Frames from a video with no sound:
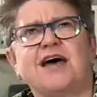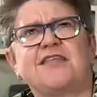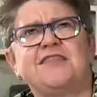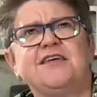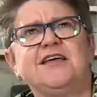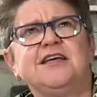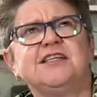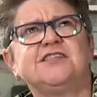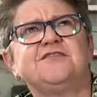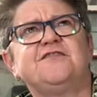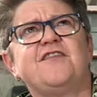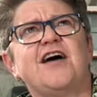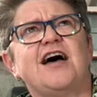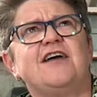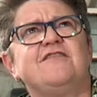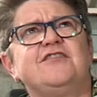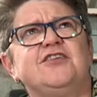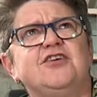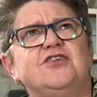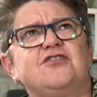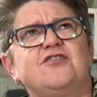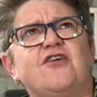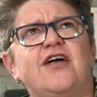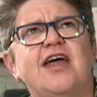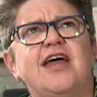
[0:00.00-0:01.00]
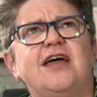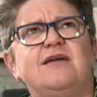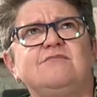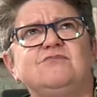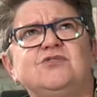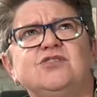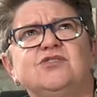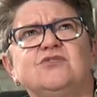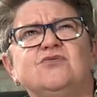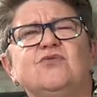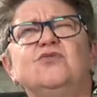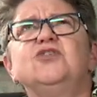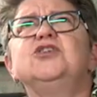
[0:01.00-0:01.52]
I think it's 500
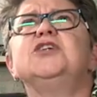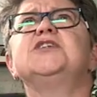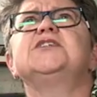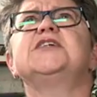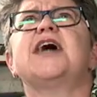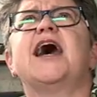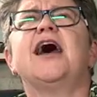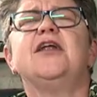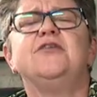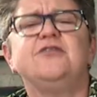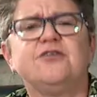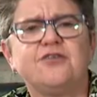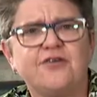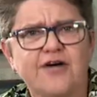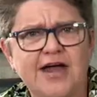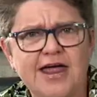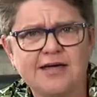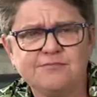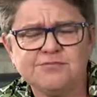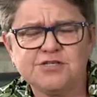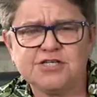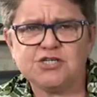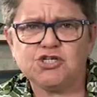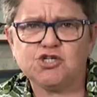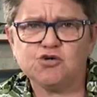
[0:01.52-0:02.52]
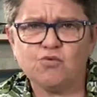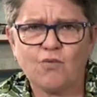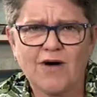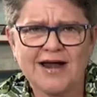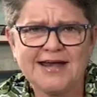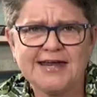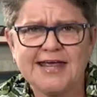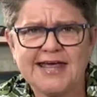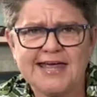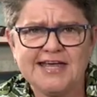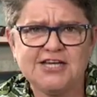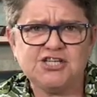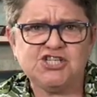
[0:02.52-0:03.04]
grams or no it's 100 grams into 1
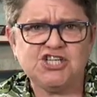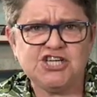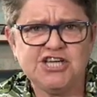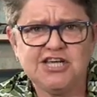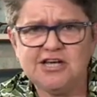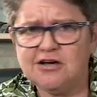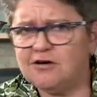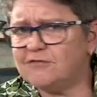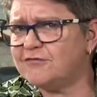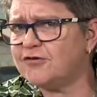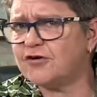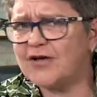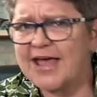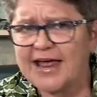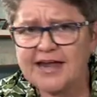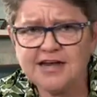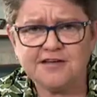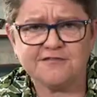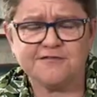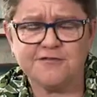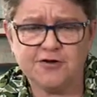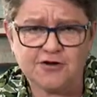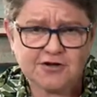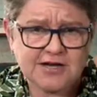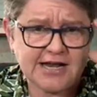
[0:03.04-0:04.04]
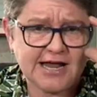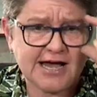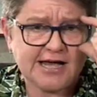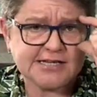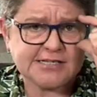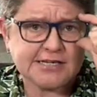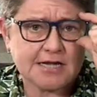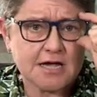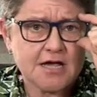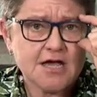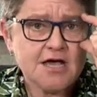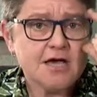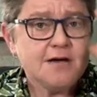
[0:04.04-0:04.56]
kg of organic fertilizer